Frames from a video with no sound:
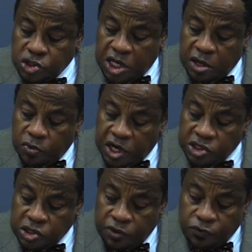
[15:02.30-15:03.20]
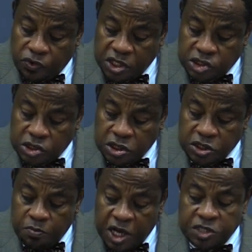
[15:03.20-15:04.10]
generation of
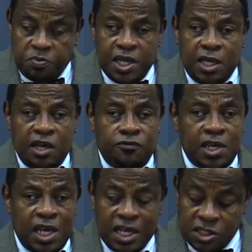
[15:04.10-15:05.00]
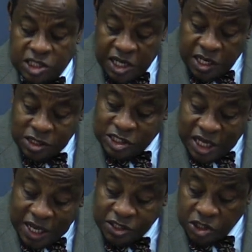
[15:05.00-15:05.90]
Christians must be given intense
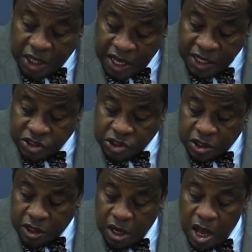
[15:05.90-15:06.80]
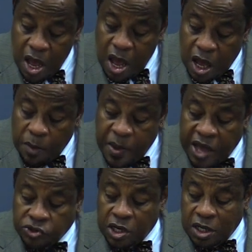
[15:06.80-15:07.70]
education
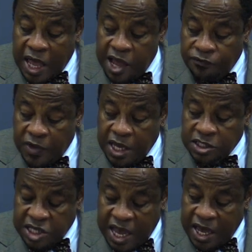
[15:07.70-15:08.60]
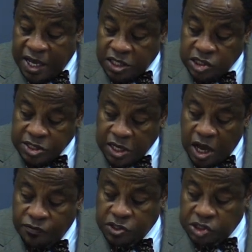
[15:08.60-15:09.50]
about the life and tasks
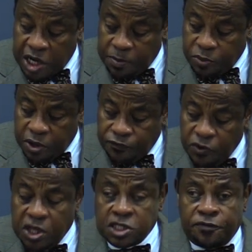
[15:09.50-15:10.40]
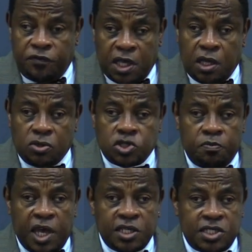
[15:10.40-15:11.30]
of a shepherd for this figure to
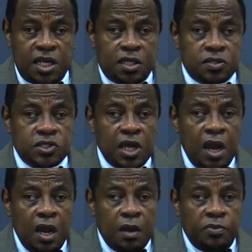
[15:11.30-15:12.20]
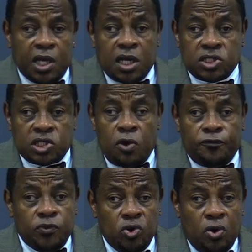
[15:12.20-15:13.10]
make sense because so
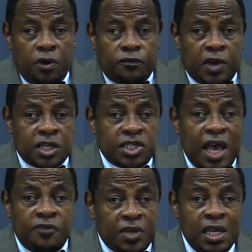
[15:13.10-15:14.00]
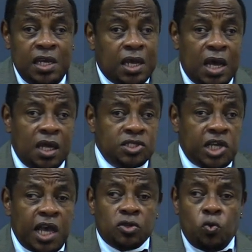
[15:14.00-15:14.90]
few of us have any
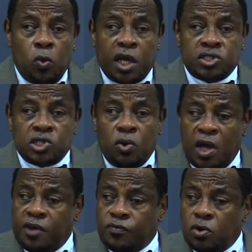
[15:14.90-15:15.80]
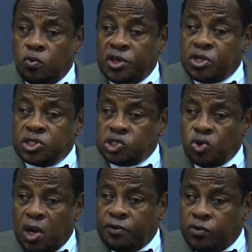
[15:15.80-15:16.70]
contact whatsoever with the
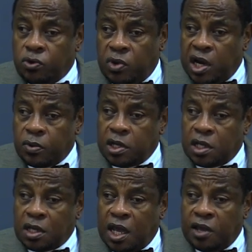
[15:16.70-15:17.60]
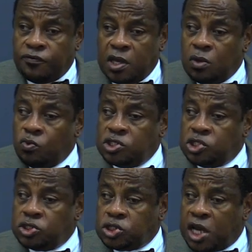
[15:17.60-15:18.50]
sort of agrarian life in which
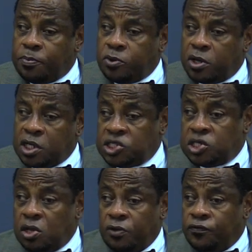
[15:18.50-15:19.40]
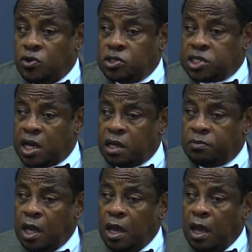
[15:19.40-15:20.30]
a shepherd is still a
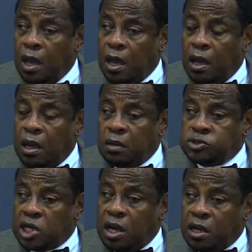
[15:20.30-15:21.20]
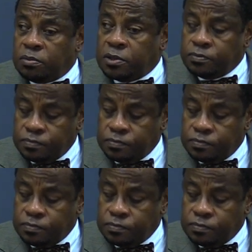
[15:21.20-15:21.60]
full-time um, job.